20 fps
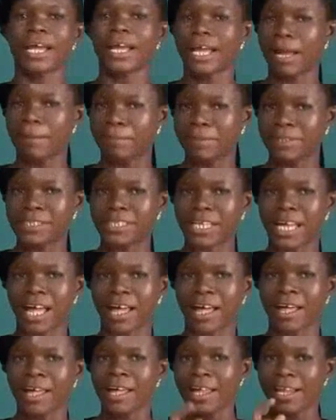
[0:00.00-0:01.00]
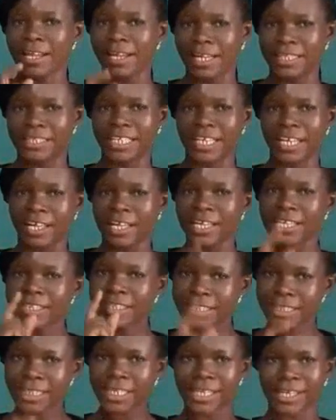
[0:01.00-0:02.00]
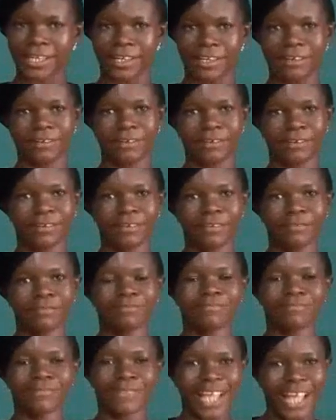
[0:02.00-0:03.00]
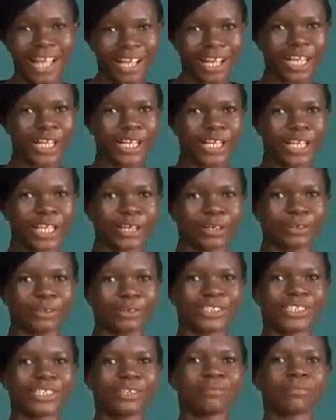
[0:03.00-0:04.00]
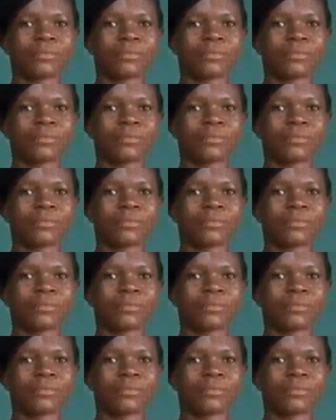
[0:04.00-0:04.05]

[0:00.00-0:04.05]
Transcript: a capital letter T. Good.